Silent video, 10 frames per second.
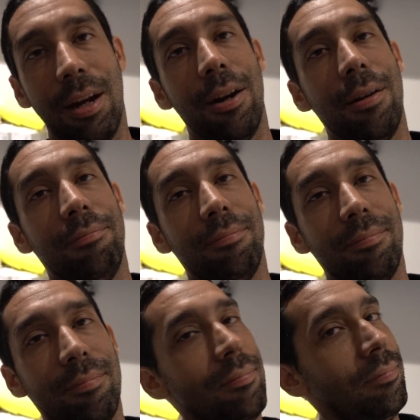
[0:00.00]
here
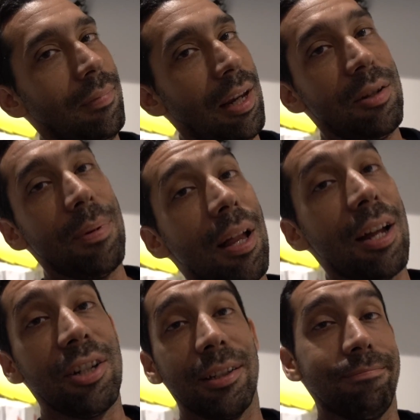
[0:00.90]
at HP Logic.